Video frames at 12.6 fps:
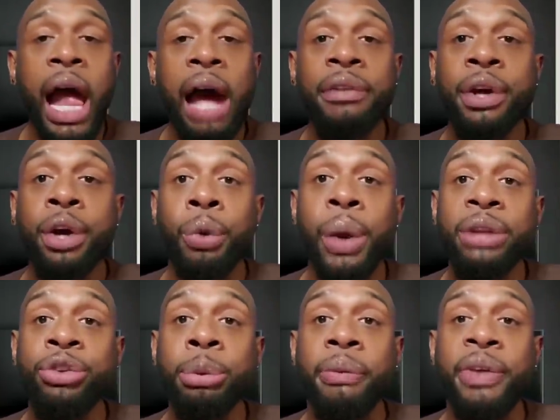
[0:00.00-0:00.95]
have the
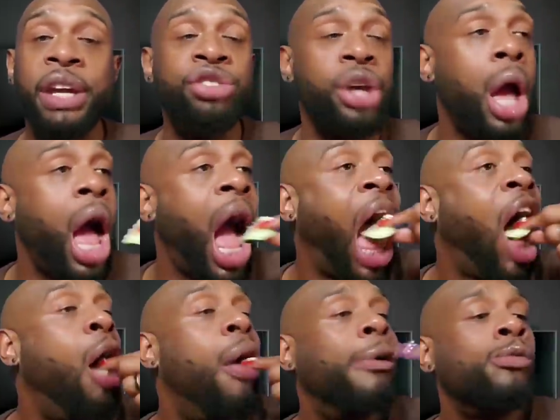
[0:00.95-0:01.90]
correct supervision.
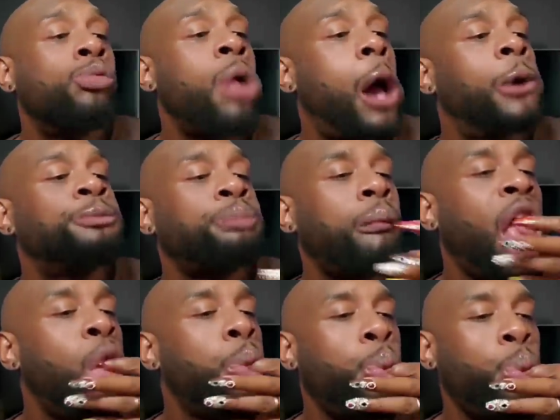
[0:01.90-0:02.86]

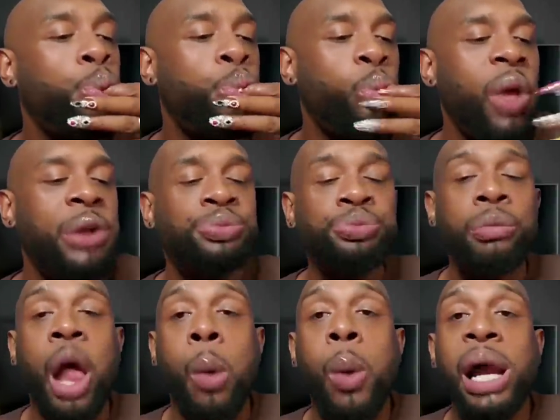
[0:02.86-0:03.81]
Mm.
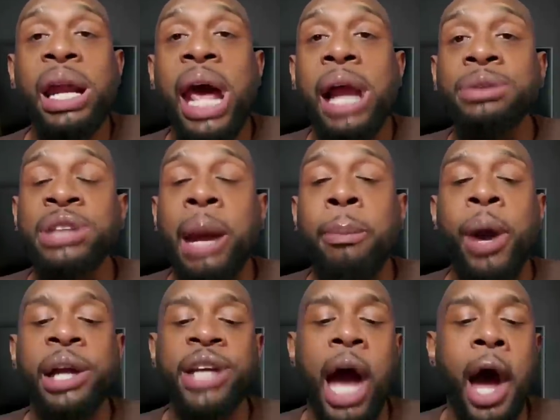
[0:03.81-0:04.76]
Why they out on their
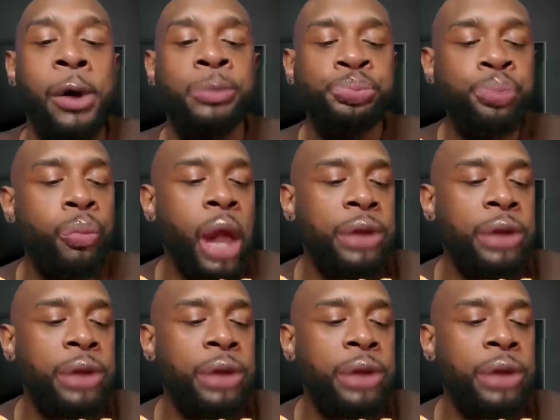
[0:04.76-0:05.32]
break, y'all?